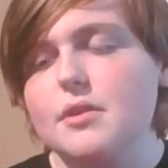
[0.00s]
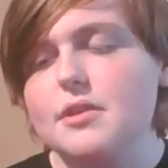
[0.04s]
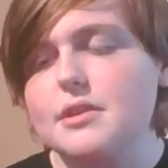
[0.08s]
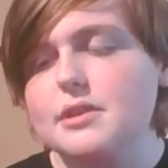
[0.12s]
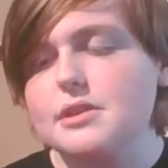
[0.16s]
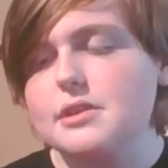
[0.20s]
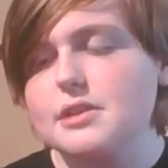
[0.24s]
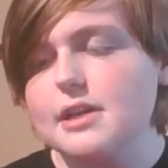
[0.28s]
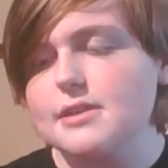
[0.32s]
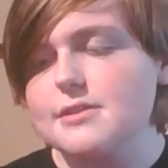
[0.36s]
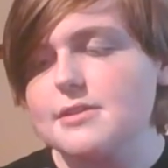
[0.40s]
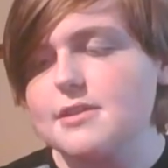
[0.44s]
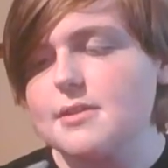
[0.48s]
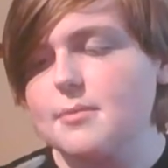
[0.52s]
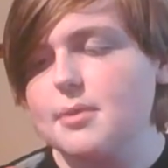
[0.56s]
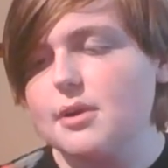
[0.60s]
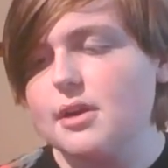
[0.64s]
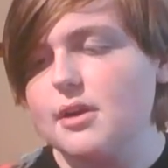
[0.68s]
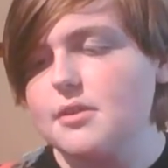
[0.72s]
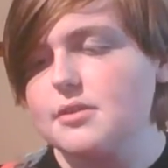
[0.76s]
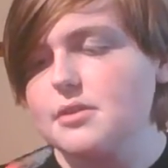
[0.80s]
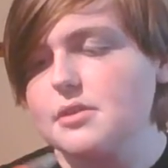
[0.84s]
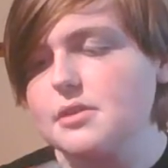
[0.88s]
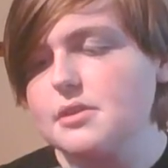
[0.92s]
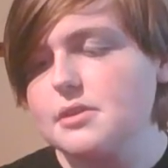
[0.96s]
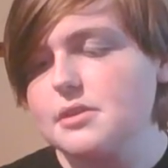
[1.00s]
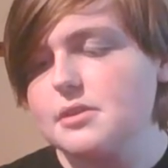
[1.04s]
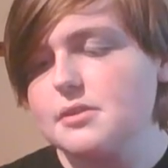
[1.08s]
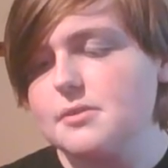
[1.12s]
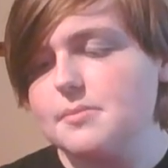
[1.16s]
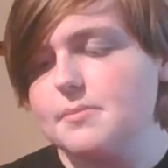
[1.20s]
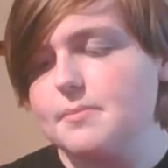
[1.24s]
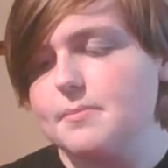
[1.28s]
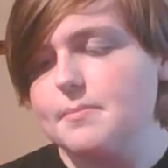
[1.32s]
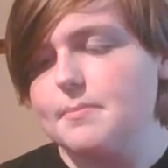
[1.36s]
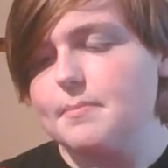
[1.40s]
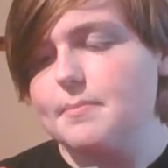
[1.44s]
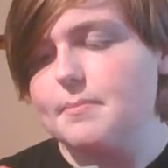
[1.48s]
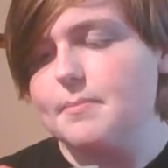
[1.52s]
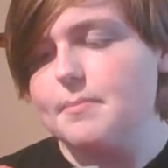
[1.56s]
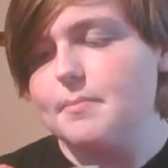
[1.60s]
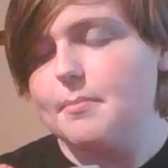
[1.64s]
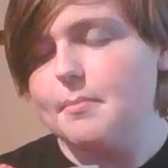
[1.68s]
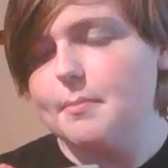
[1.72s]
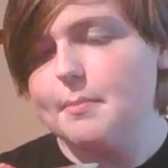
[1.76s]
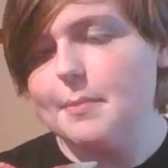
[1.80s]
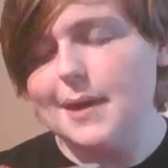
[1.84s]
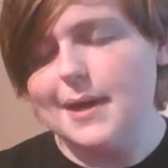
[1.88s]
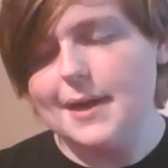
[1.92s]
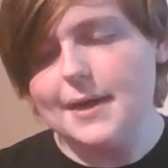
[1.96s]
with the size comparisons.
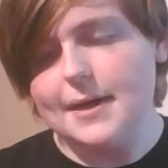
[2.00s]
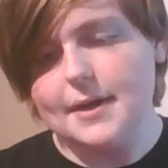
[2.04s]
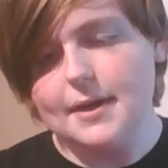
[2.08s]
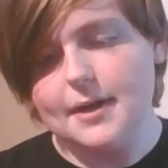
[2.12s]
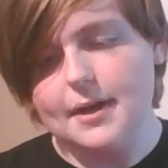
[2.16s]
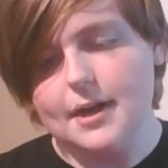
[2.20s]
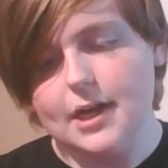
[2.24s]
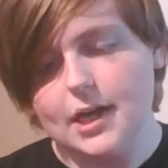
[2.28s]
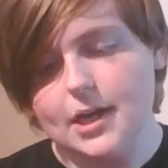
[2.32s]
But